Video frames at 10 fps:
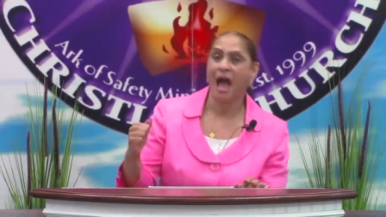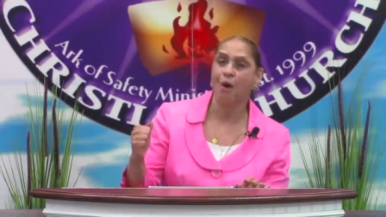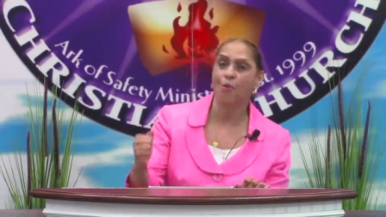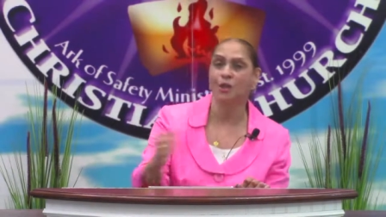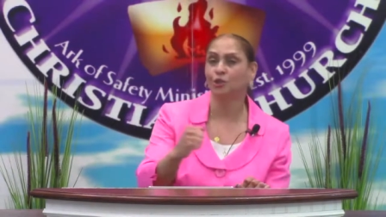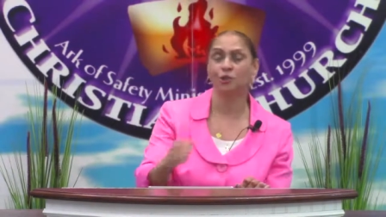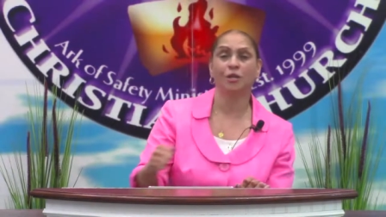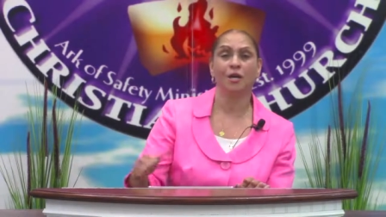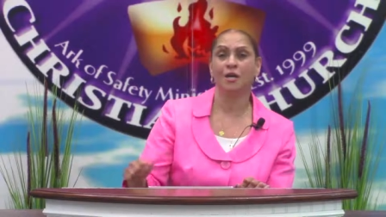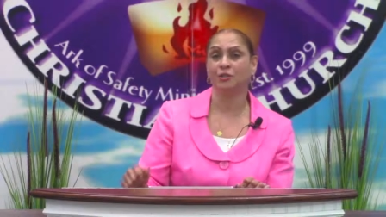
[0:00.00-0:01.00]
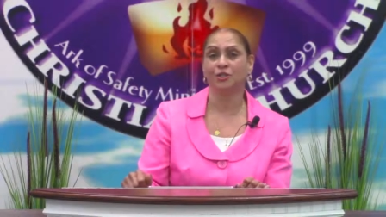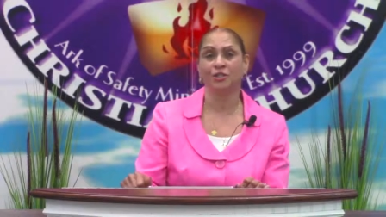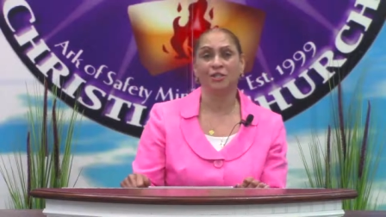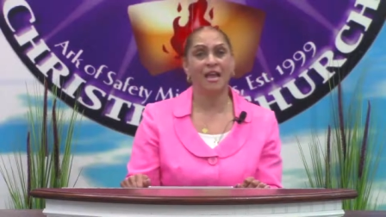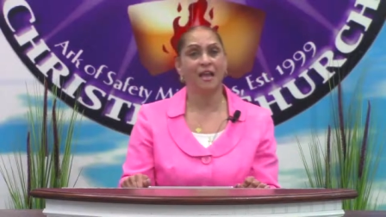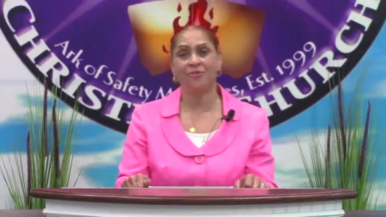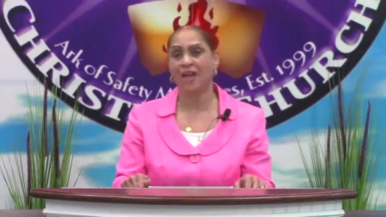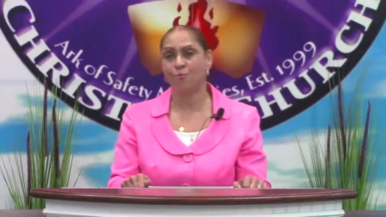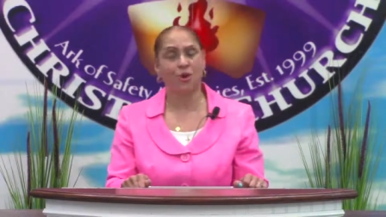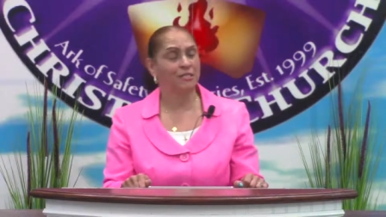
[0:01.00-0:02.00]
I want you to understand
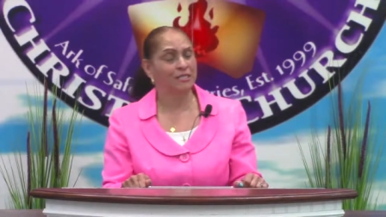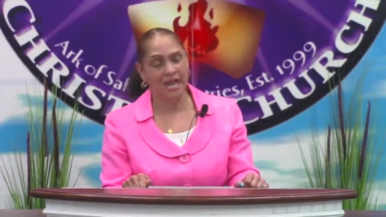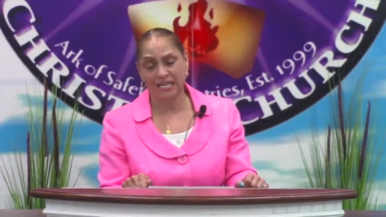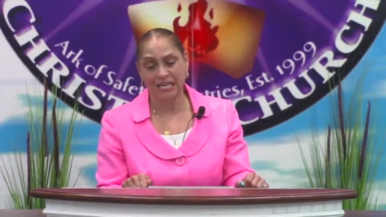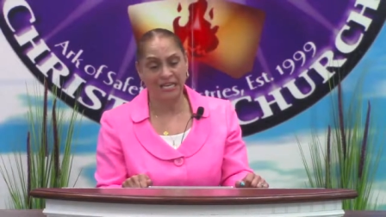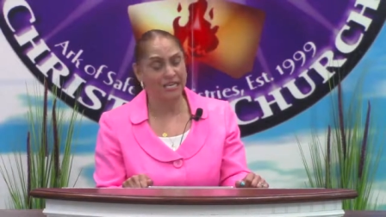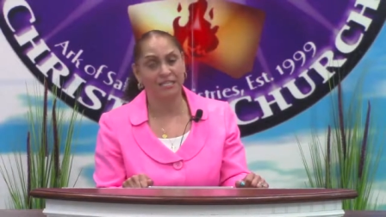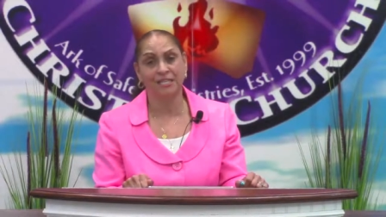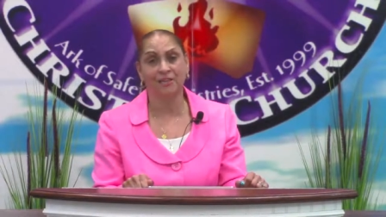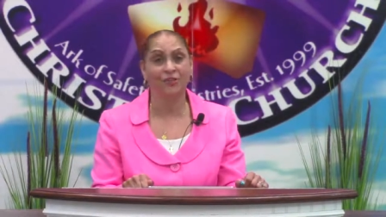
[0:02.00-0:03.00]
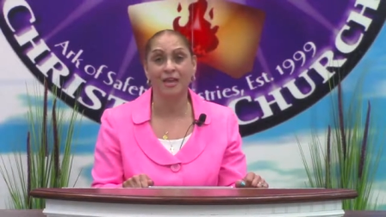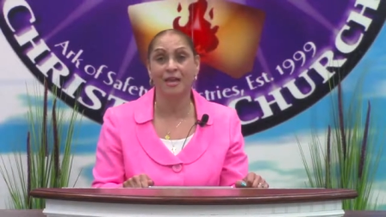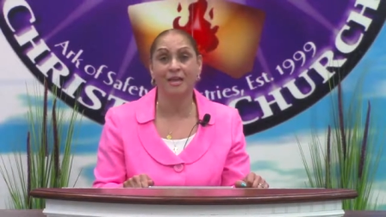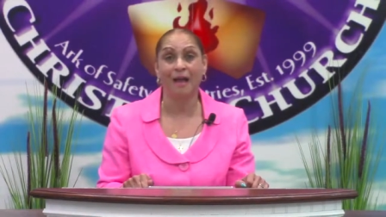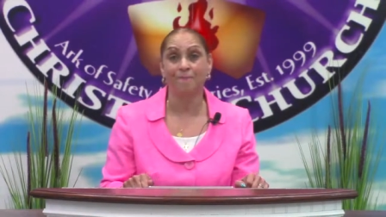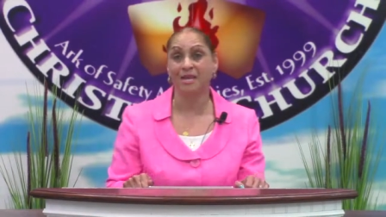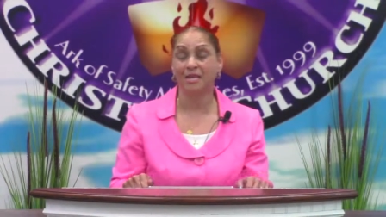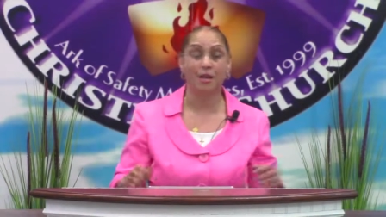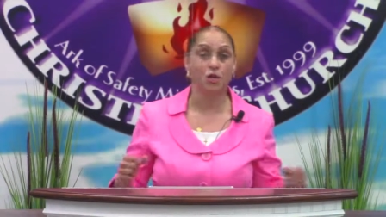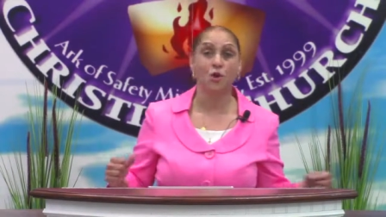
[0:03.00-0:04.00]
that was not an easy thing. I
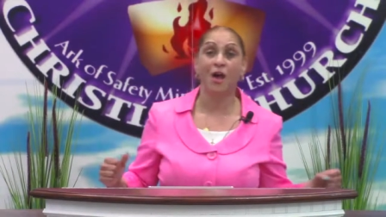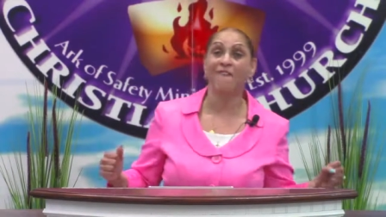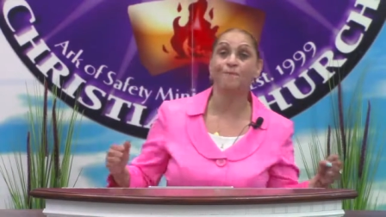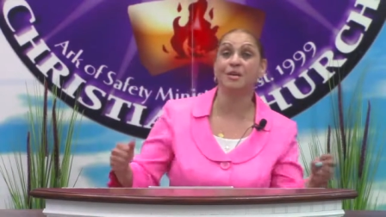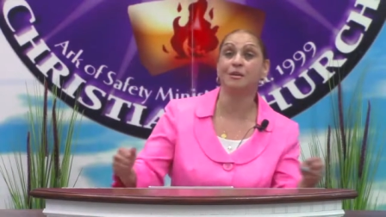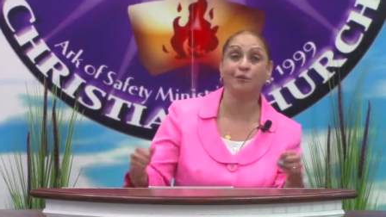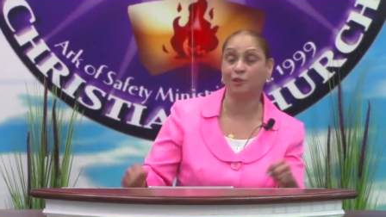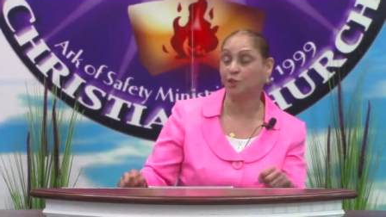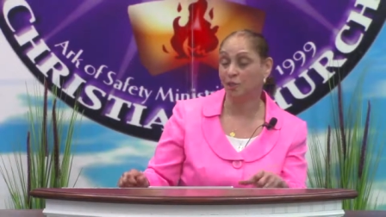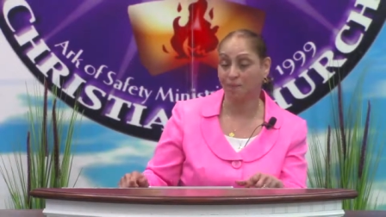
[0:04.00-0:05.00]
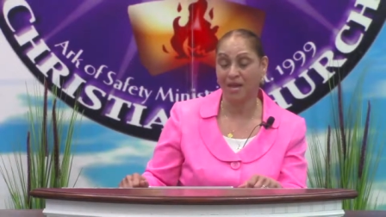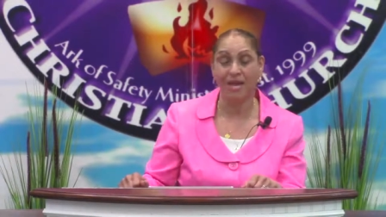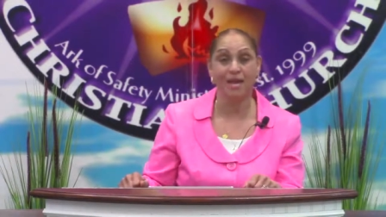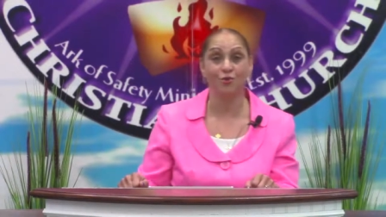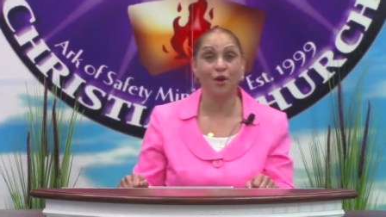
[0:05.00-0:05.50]
mean, you have bills to pay.